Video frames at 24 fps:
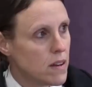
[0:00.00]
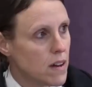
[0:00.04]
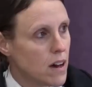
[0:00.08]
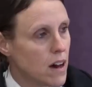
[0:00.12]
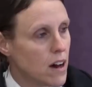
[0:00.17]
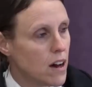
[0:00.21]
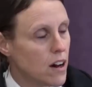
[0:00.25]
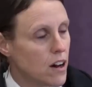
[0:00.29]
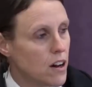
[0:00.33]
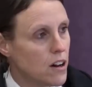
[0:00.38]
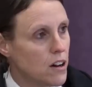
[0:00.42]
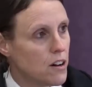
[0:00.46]

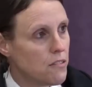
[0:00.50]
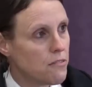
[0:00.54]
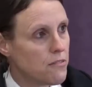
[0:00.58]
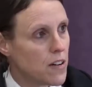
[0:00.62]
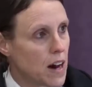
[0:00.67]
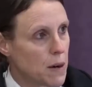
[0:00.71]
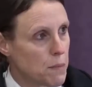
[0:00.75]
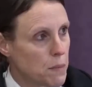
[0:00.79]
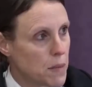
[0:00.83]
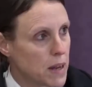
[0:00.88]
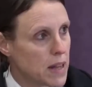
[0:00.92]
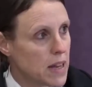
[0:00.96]
Her
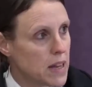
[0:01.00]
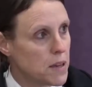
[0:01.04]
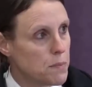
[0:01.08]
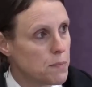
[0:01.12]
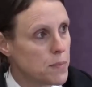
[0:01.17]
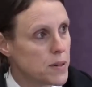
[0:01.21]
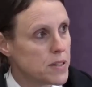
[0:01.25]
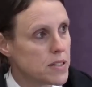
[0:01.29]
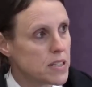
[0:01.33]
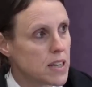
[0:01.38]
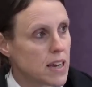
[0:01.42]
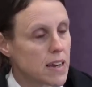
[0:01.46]
family,
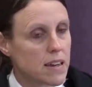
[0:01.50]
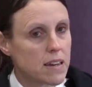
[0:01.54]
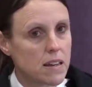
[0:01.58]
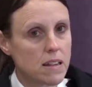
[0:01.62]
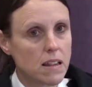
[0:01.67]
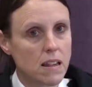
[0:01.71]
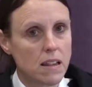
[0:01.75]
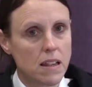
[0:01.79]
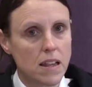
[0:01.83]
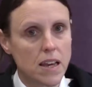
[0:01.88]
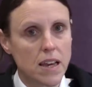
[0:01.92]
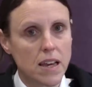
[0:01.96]

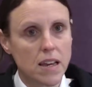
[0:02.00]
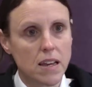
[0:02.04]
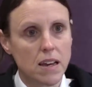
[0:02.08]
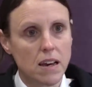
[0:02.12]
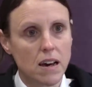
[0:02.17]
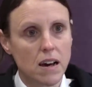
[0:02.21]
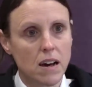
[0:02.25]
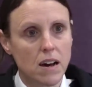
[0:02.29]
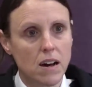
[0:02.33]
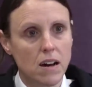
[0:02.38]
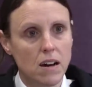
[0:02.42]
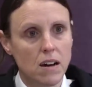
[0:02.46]
particularly
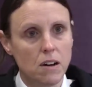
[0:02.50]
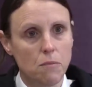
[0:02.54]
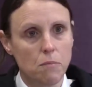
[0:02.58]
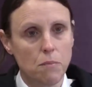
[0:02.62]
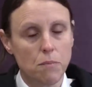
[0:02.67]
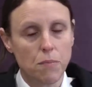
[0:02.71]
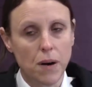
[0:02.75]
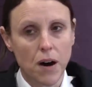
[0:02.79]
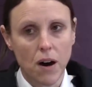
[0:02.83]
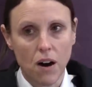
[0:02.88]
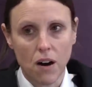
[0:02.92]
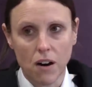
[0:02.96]
her
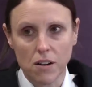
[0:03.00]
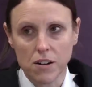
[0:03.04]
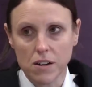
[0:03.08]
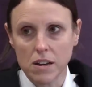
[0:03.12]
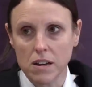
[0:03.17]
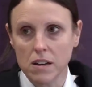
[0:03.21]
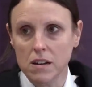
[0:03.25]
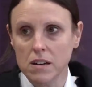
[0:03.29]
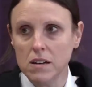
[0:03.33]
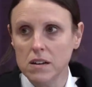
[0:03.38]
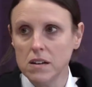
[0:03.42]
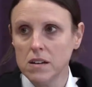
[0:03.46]

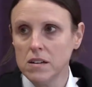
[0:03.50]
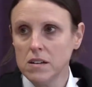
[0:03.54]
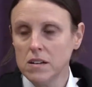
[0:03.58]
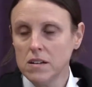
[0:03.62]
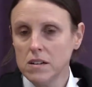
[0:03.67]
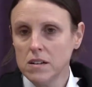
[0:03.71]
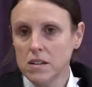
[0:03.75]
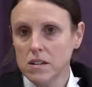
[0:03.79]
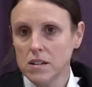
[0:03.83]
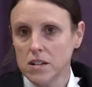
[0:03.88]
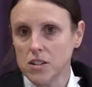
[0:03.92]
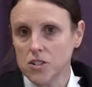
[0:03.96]
partner,
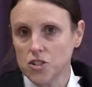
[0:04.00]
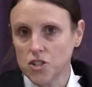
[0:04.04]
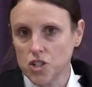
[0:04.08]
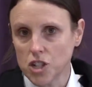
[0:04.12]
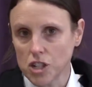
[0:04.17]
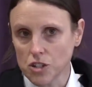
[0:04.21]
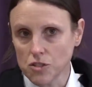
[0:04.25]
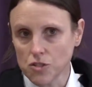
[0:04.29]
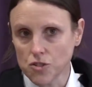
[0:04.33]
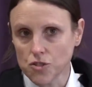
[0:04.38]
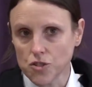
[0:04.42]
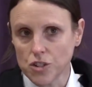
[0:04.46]
her
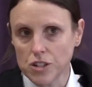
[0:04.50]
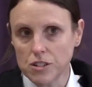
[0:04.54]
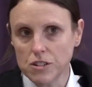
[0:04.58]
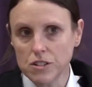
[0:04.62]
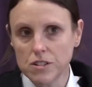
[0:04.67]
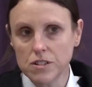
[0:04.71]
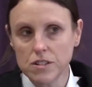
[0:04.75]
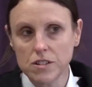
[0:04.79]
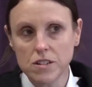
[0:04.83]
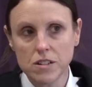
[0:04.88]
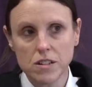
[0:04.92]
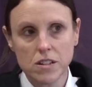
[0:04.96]

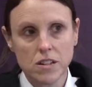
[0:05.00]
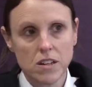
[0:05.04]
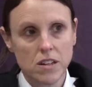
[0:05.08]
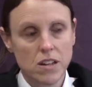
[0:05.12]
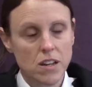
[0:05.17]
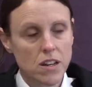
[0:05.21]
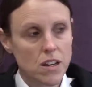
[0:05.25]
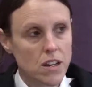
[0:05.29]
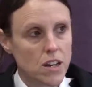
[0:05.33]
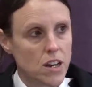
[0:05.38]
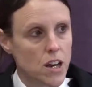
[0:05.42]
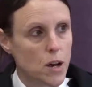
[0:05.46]
children,
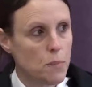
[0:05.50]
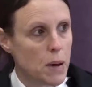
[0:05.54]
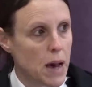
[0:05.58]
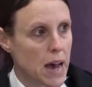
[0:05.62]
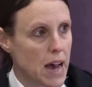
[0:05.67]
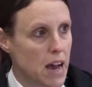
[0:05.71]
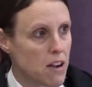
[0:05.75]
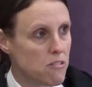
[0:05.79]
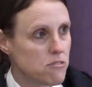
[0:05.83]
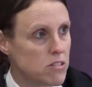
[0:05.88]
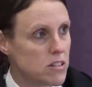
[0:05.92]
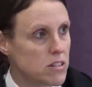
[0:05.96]
her
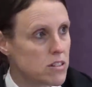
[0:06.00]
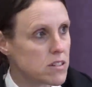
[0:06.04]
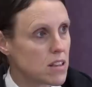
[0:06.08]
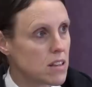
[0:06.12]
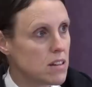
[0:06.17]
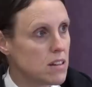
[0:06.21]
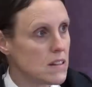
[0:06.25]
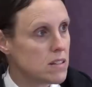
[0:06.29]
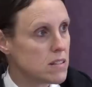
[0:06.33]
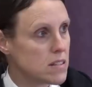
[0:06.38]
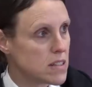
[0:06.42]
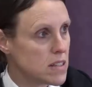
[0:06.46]
parents
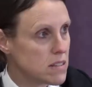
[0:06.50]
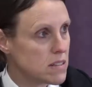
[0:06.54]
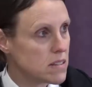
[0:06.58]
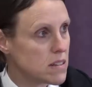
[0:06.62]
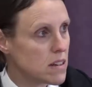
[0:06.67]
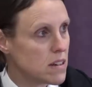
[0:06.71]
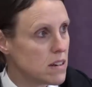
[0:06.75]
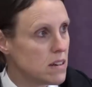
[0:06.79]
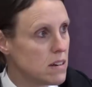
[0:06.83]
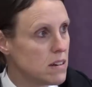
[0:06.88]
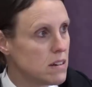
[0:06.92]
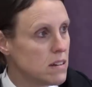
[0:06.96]
and her
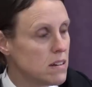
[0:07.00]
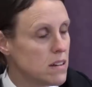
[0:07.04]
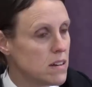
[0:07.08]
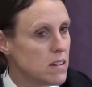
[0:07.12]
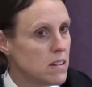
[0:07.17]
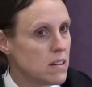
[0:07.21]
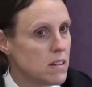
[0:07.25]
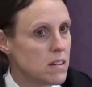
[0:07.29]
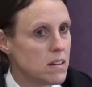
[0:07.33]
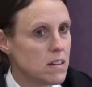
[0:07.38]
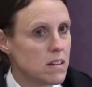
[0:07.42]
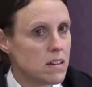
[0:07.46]
sister
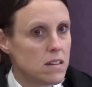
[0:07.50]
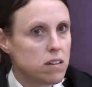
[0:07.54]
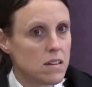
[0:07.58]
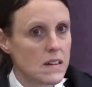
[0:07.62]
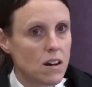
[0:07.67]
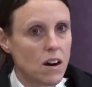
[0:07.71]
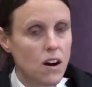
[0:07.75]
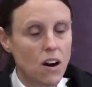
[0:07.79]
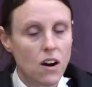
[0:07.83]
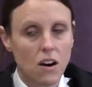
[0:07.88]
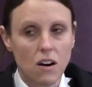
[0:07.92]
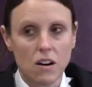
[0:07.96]

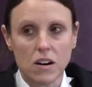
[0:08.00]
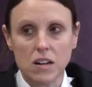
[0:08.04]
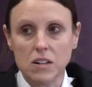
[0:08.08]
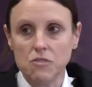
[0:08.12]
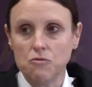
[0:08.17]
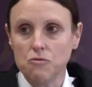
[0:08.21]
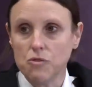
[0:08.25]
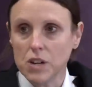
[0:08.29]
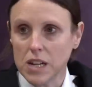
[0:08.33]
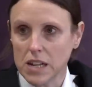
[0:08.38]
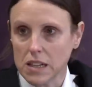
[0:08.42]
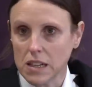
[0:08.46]
are
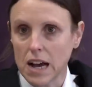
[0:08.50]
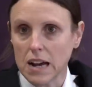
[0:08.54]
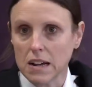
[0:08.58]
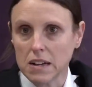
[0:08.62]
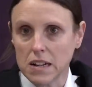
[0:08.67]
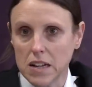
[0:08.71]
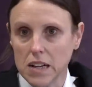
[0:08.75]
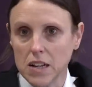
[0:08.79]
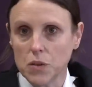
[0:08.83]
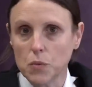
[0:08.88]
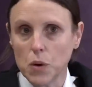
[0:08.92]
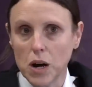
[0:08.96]
in real
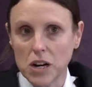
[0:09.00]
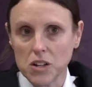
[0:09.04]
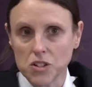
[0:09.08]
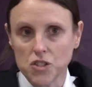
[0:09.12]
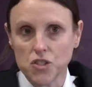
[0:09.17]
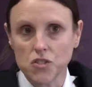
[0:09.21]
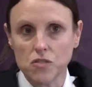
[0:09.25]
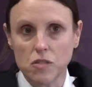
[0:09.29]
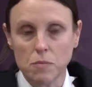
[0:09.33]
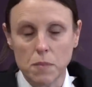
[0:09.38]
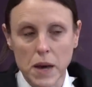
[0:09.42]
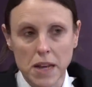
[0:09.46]
agony while
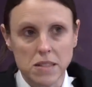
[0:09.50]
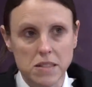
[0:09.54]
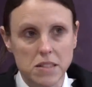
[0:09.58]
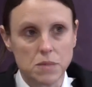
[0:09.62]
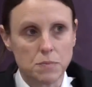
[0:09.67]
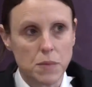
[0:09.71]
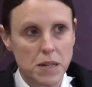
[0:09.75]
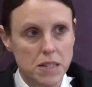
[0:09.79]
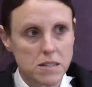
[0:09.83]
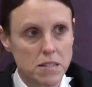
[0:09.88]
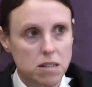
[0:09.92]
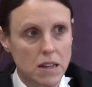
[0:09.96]
she remains
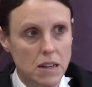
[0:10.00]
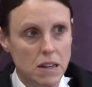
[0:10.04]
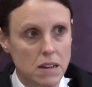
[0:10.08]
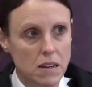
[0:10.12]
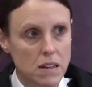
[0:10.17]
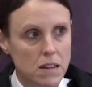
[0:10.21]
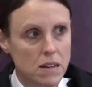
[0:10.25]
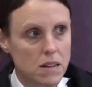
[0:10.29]
missing.